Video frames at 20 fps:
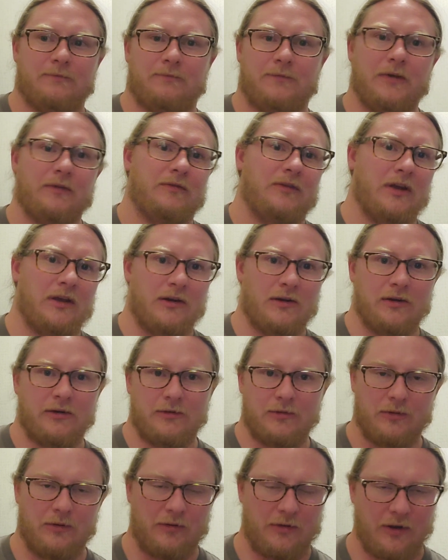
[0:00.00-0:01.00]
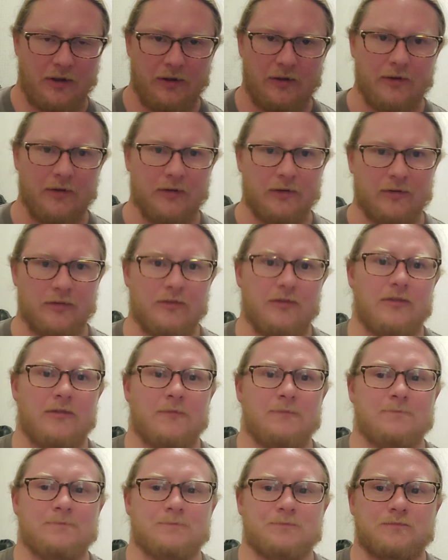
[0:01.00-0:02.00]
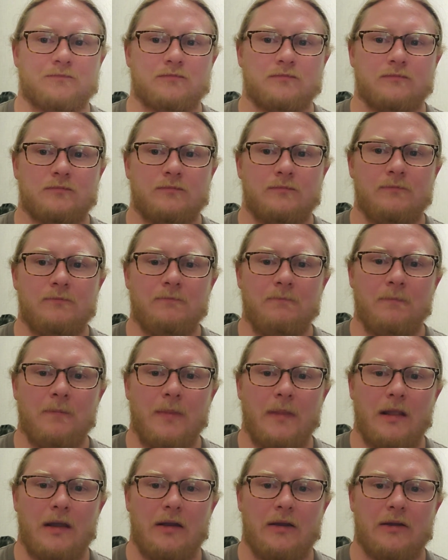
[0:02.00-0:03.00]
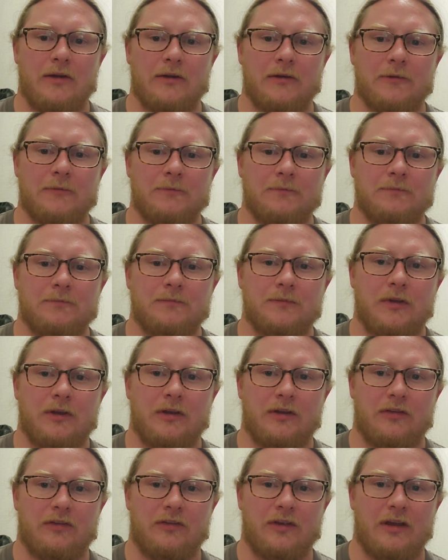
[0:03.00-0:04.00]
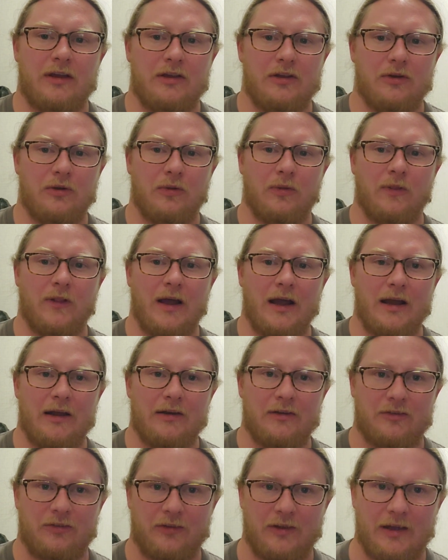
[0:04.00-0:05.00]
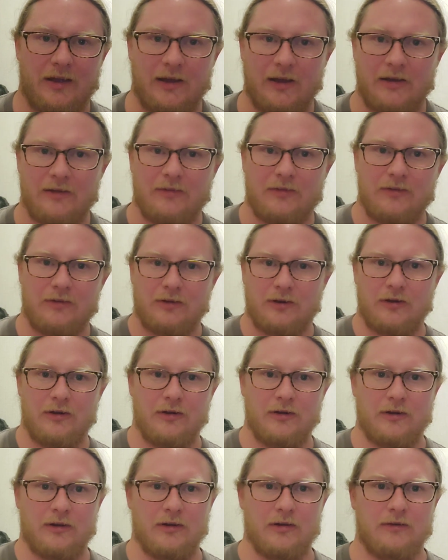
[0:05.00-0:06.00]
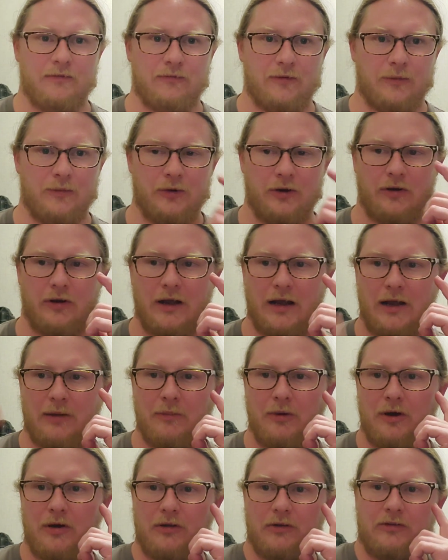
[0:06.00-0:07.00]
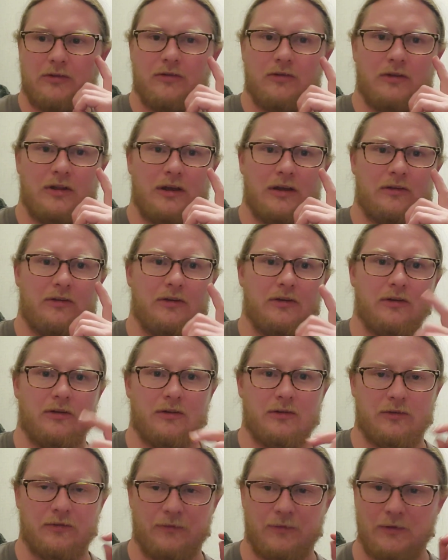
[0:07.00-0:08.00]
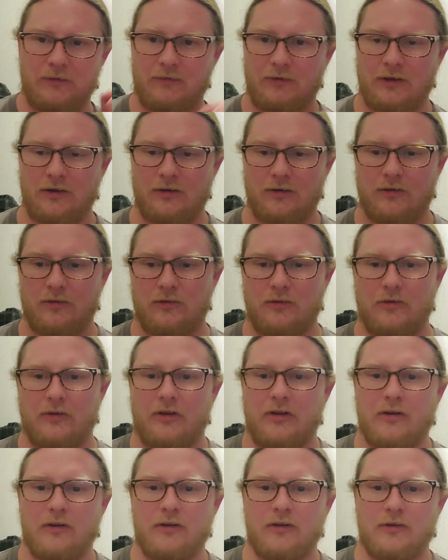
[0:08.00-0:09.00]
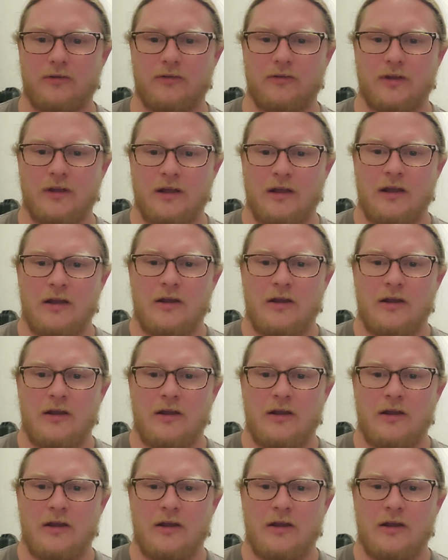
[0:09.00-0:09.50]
1,500 yards, and say your line of sight at the target from your eyeball to that target's 1,500 yards,